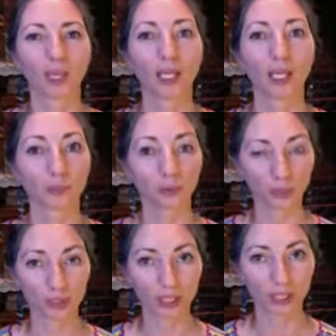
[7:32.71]
If you're
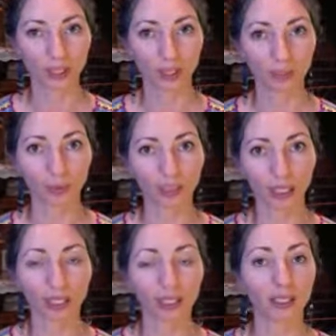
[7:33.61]
standing up, you
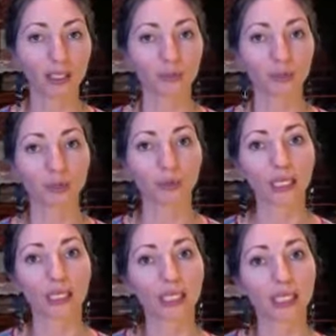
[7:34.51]
can lift your
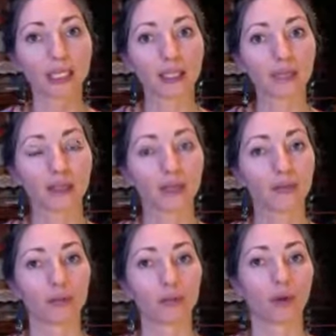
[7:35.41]
right heel off
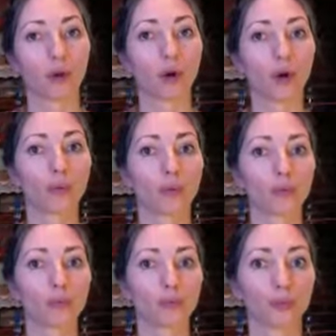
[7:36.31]
the floor,
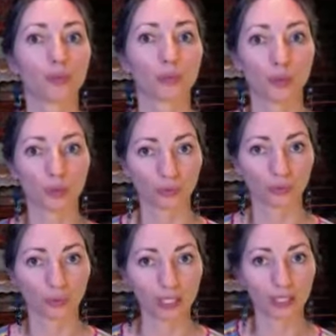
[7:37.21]
so you
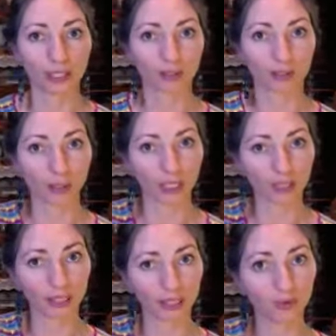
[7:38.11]
feel that the right
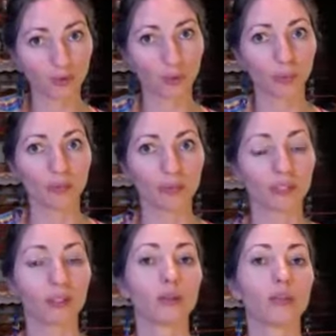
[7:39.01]
side of your pelvis
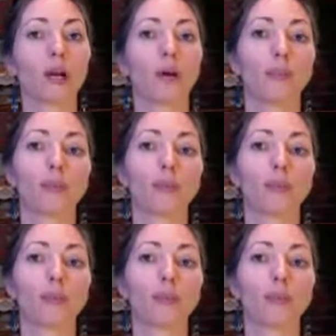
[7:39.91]
goes up.